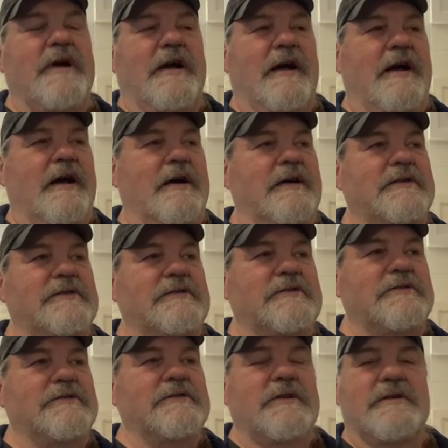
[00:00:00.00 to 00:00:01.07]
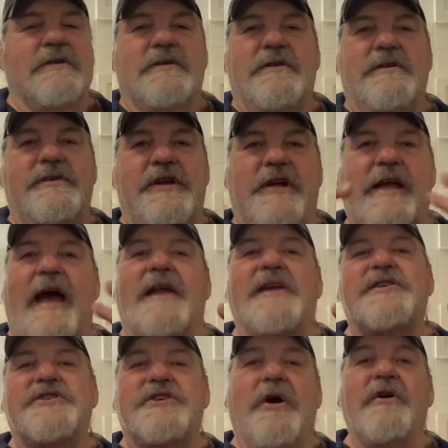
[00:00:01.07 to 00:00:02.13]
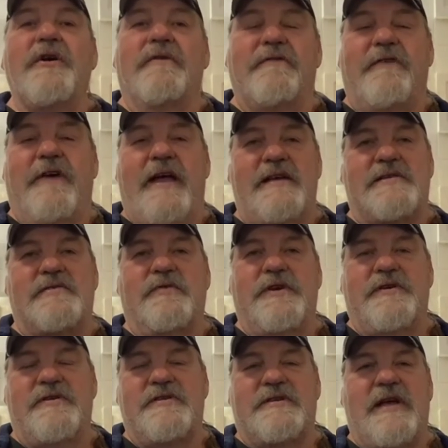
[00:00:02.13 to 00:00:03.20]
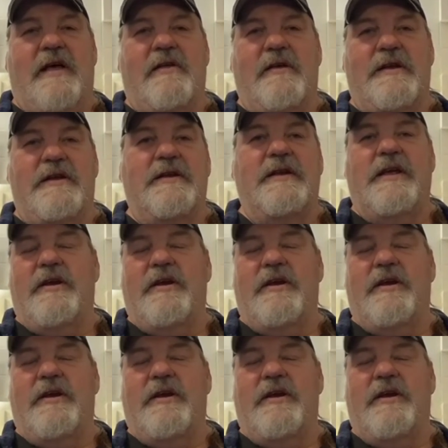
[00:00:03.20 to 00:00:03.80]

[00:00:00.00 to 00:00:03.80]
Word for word: uh, got to show your face when you're selling.